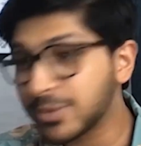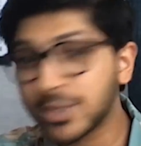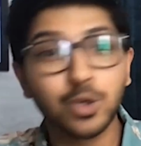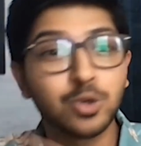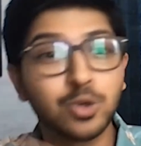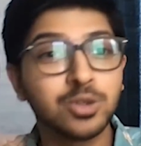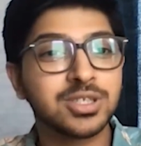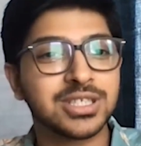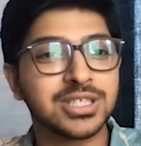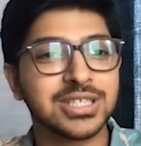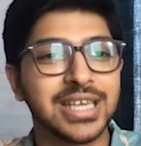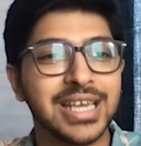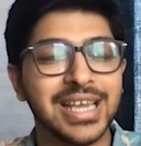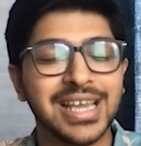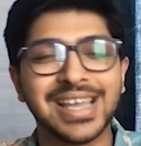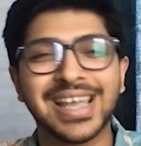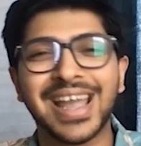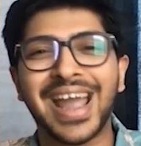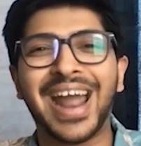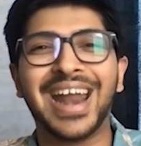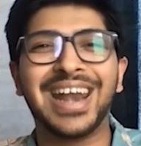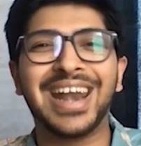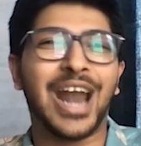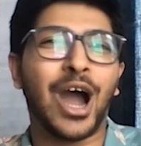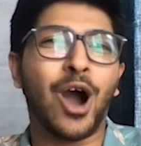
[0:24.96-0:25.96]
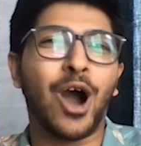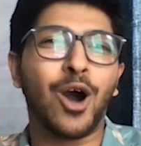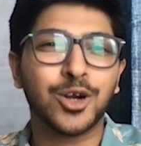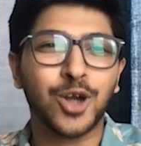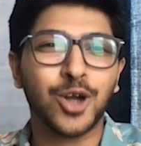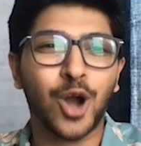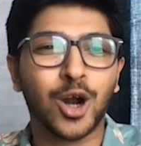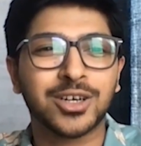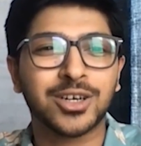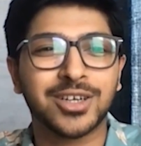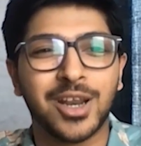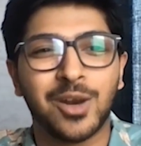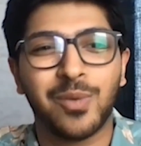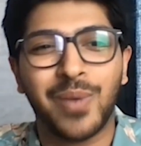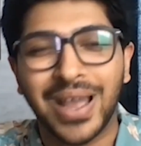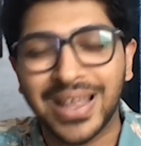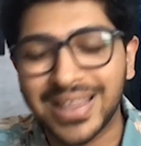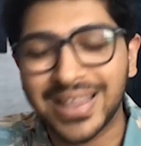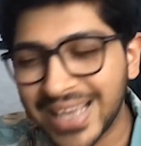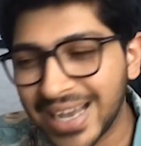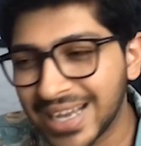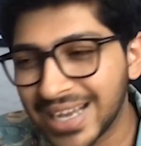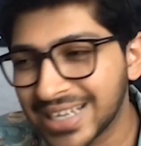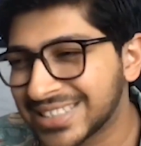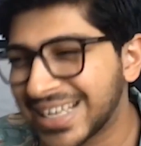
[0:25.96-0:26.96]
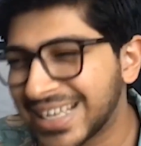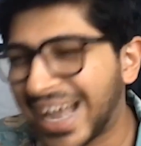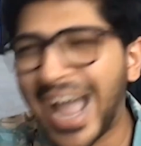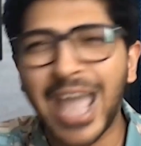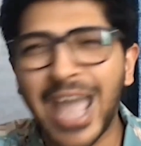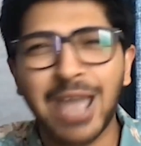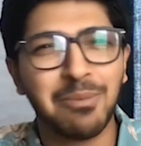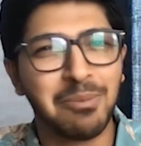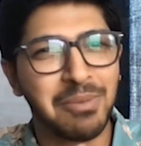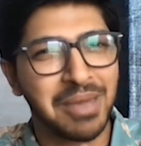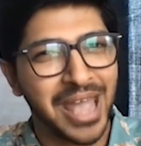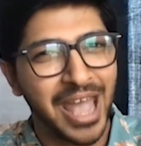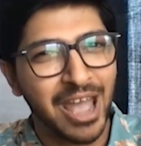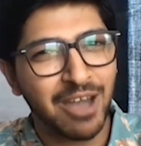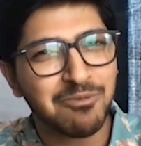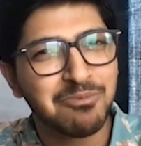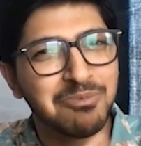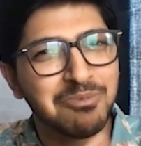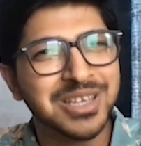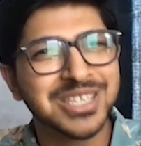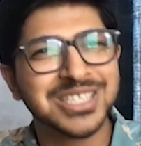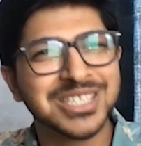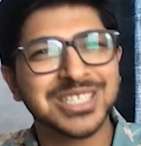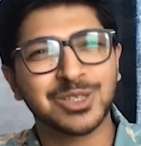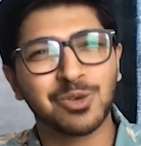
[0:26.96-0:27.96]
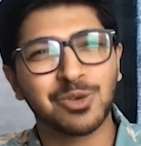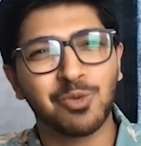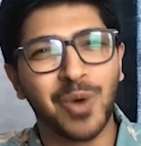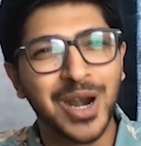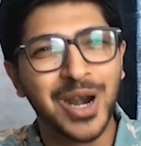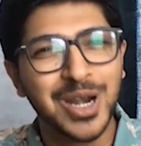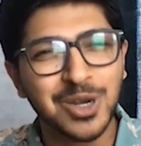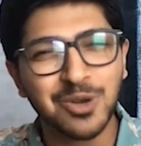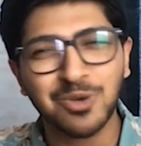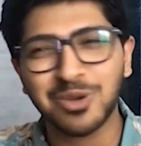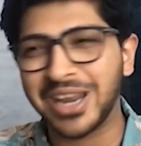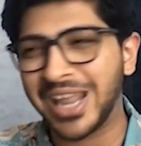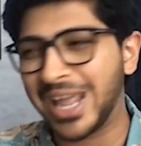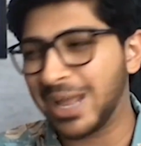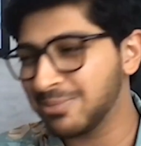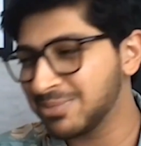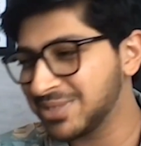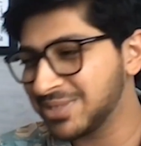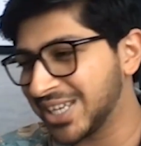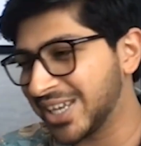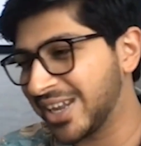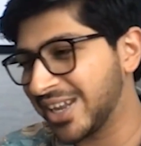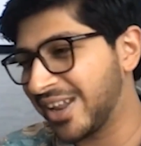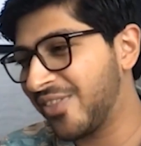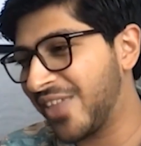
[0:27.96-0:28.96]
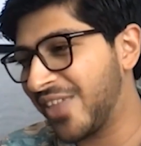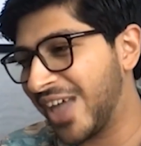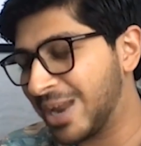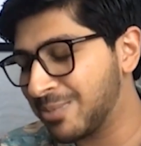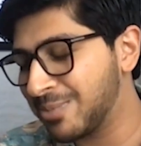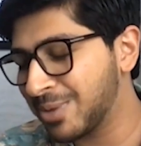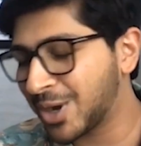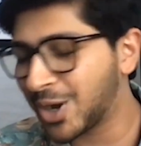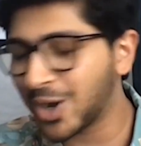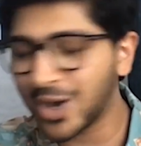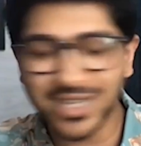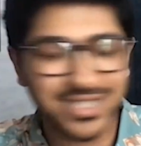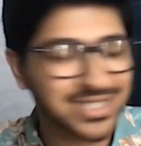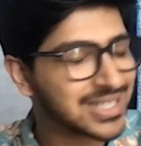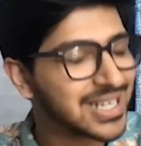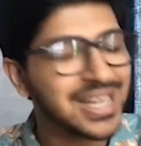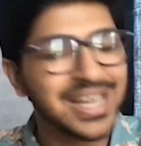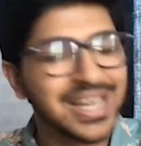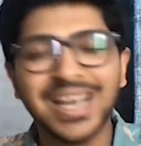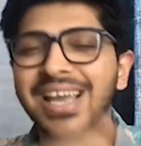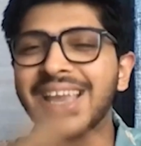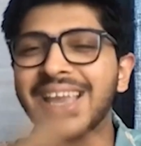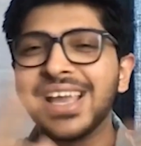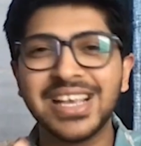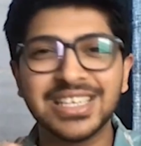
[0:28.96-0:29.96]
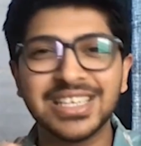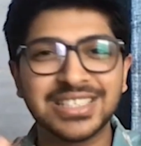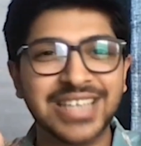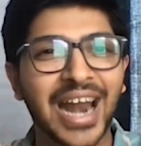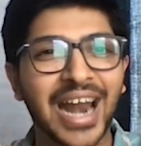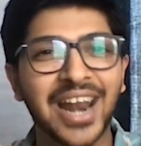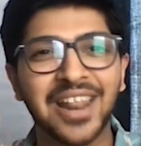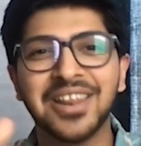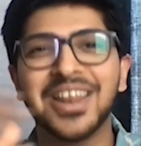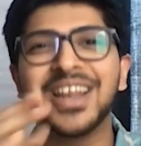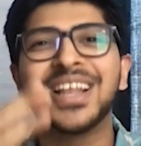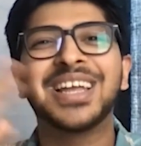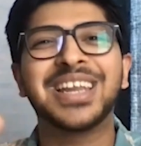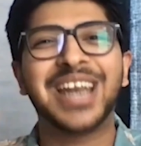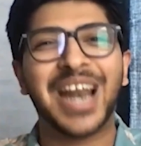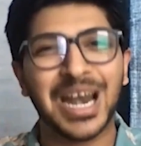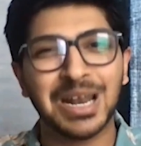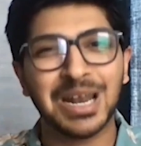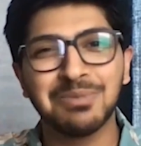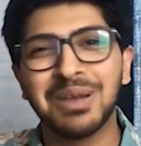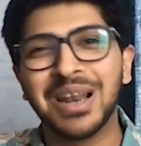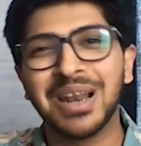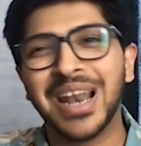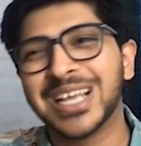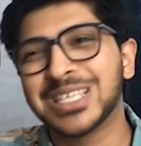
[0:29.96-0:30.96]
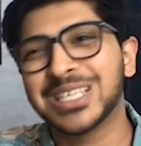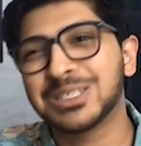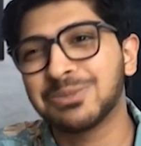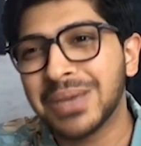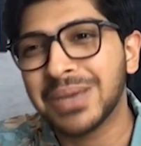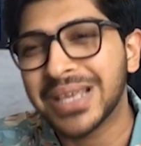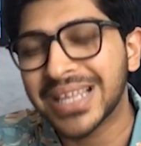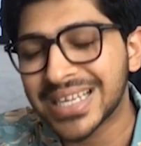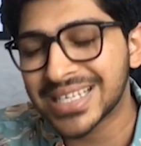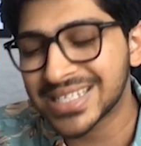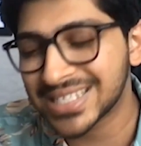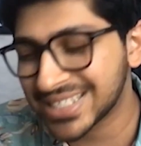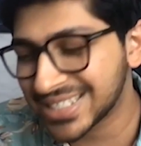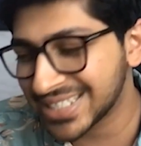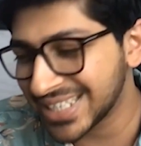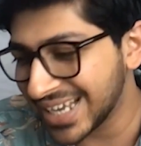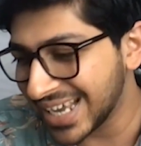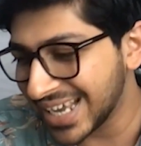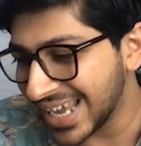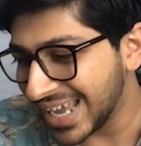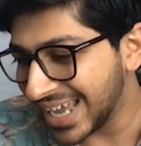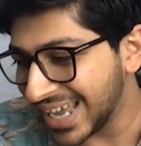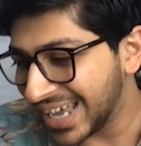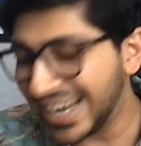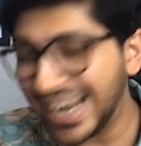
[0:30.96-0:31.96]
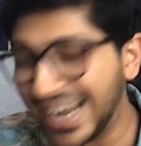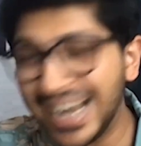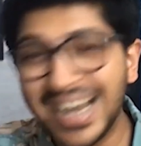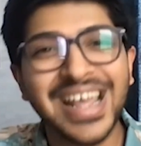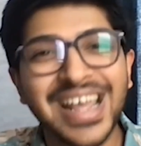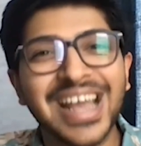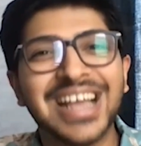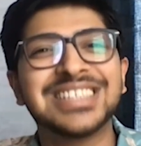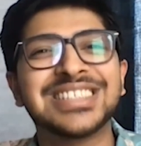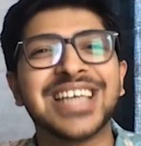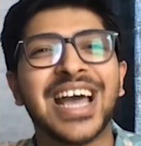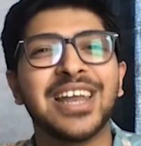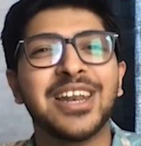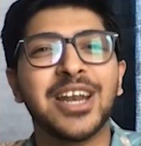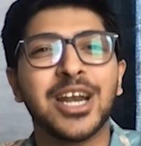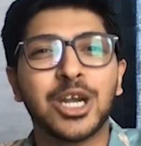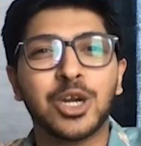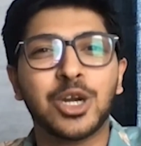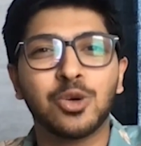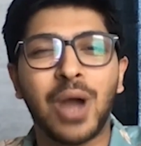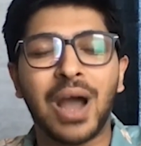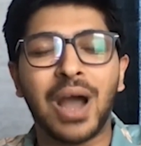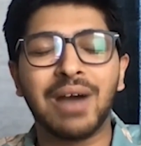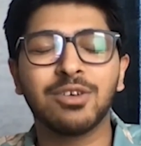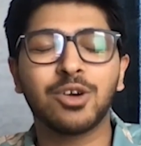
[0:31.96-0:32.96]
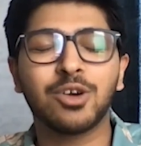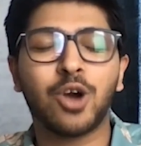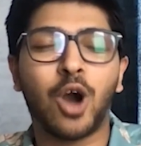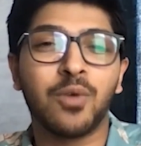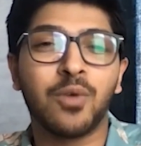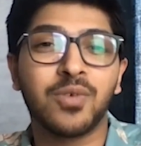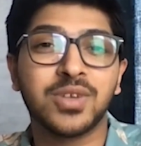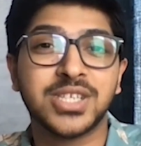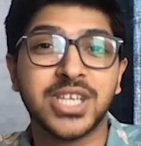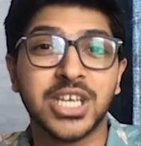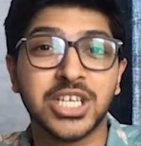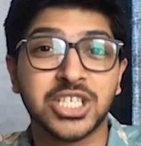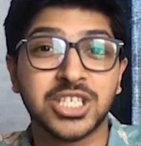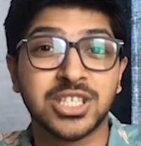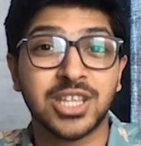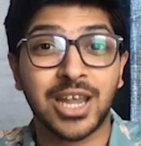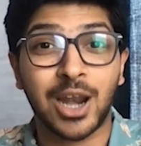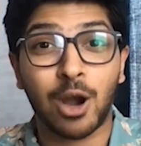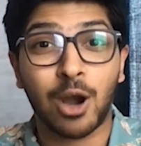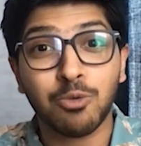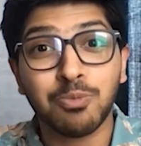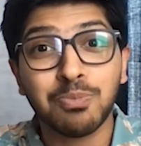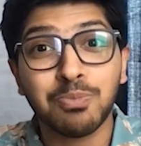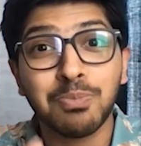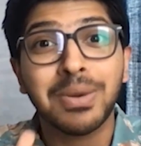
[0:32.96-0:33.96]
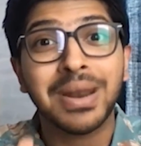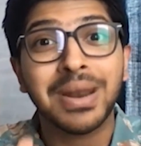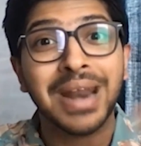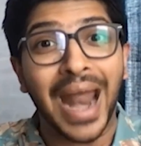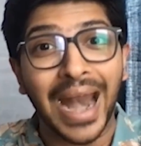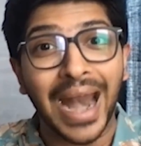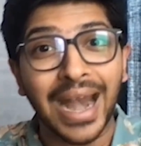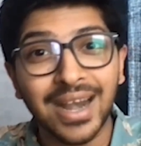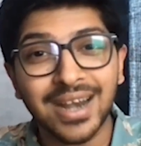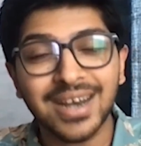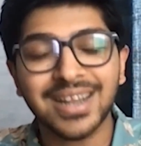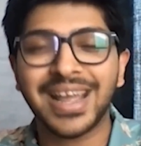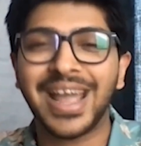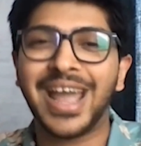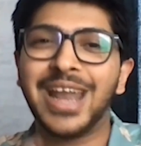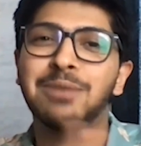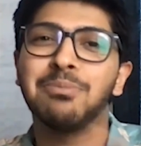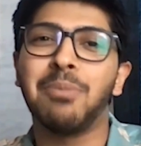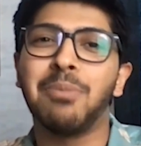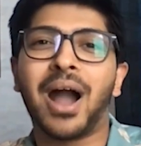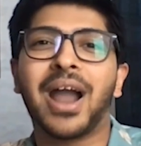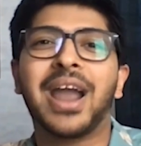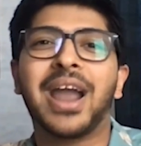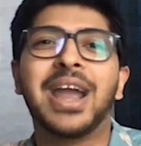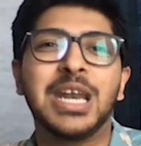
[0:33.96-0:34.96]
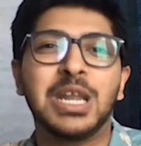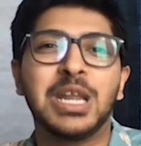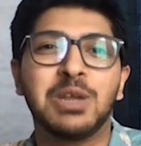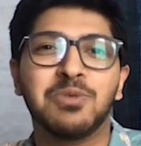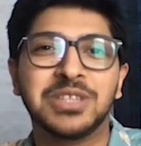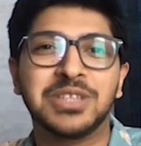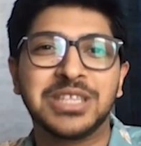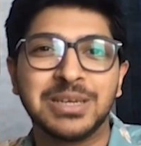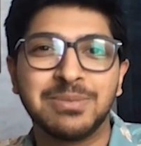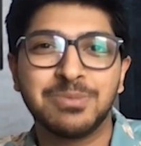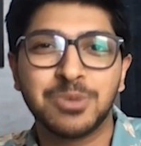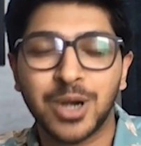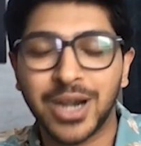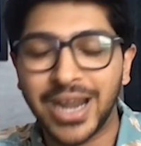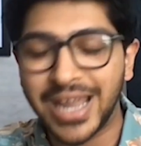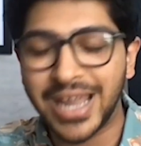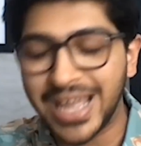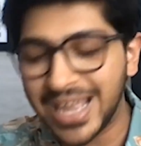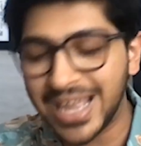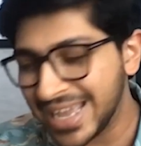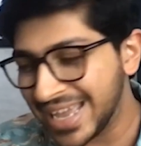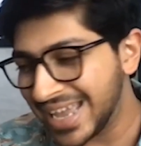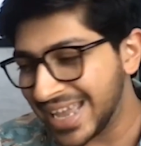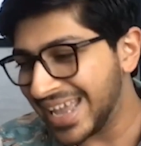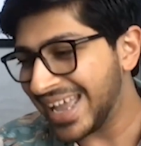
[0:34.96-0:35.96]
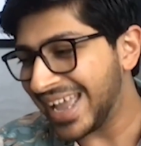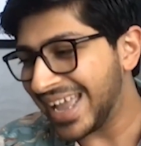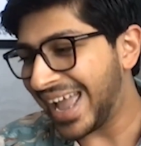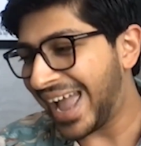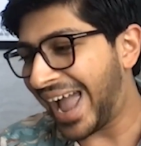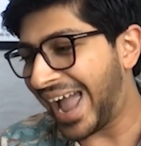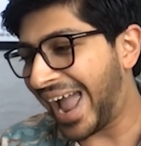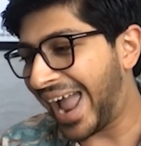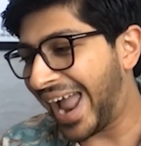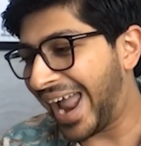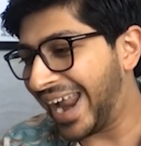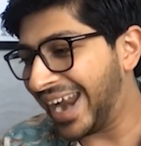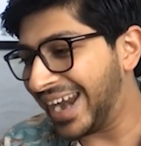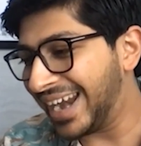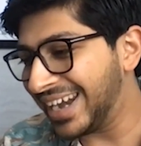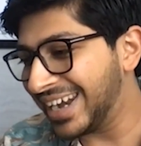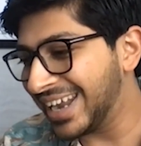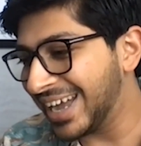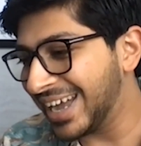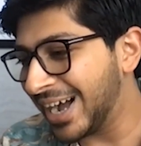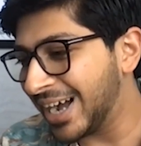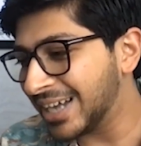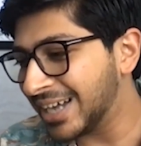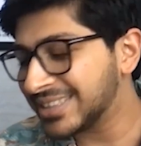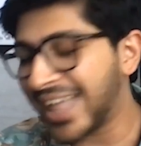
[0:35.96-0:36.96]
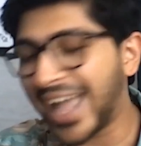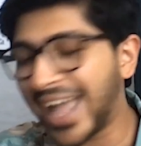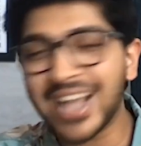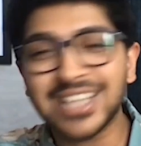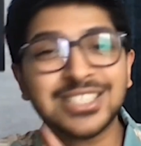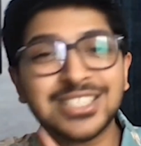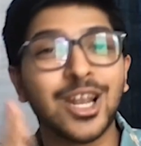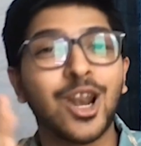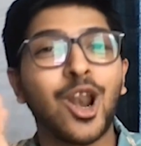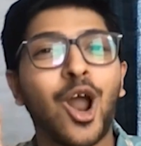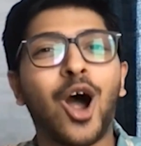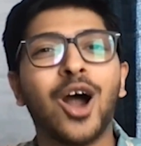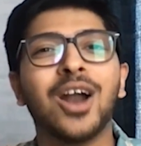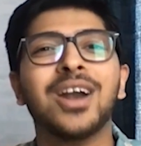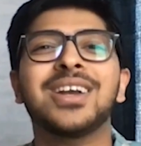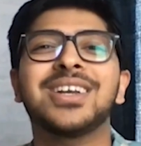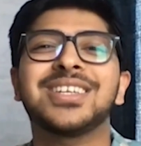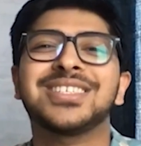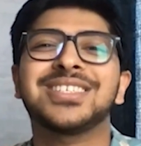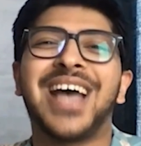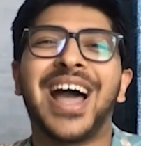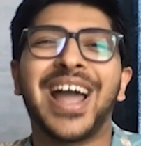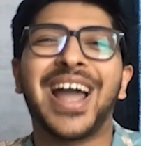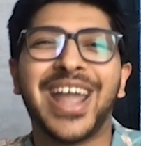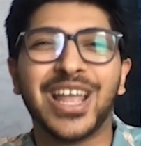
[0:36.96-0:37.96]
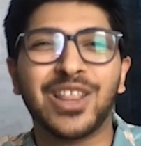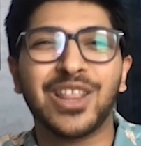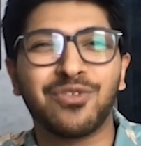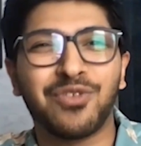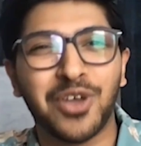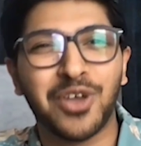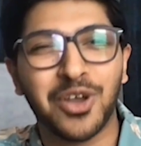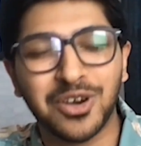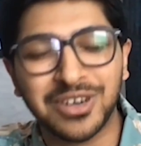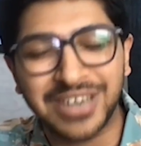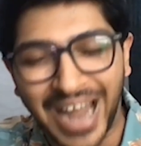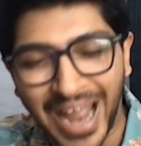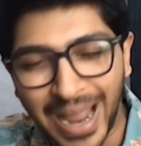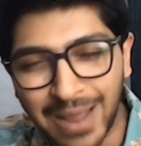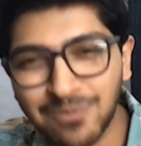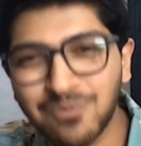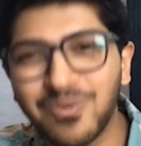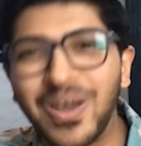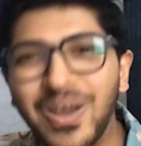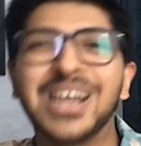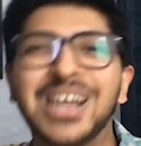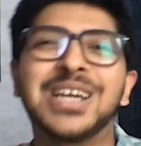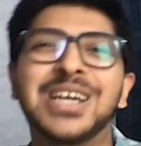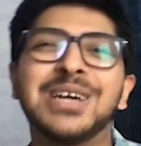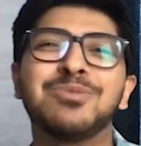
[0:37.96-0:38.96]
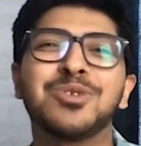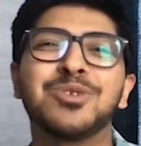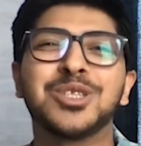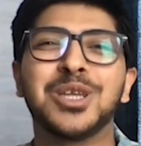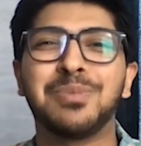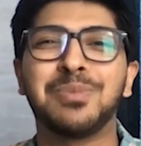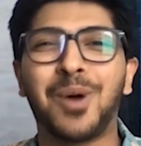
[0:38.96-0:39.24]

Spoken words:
Tootsie, and now Dr. Vaidya's. I may have missed one, two names here and there because he's had an incredible experience. Really excited to have a conversation around brand and marketing with him today. And thanks a lot, Sakit, for your time. Welcome to the